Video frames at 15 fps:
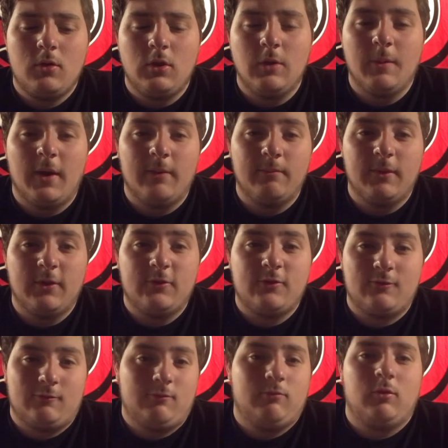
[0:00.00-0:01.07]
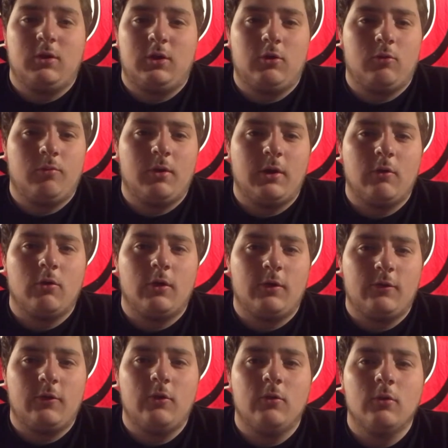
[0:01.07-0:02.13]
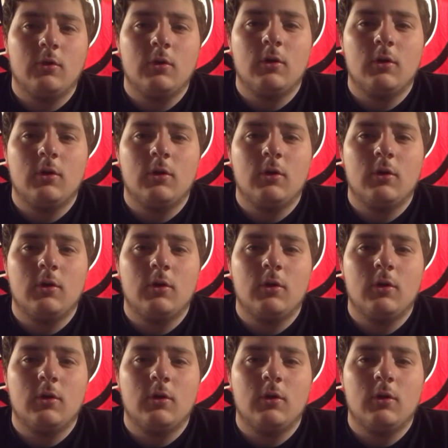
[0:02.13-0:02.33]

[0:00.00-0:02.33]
you might miss one of your priorities too.